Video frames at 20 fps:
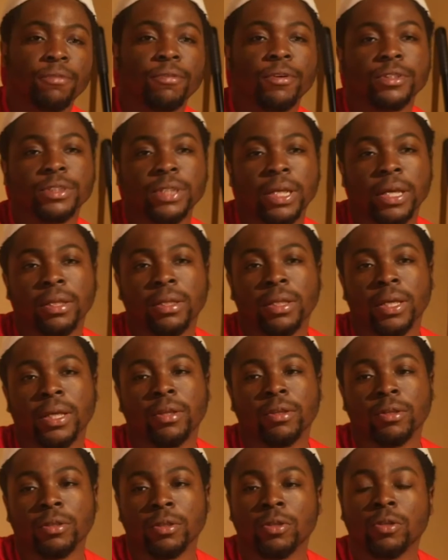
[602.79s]
first, I'd like
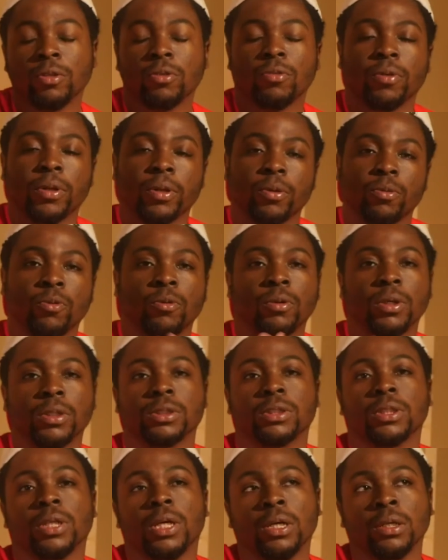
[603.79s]
to look when it
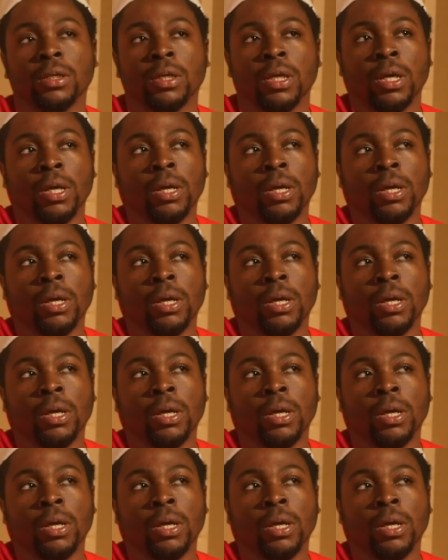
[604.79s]
was long,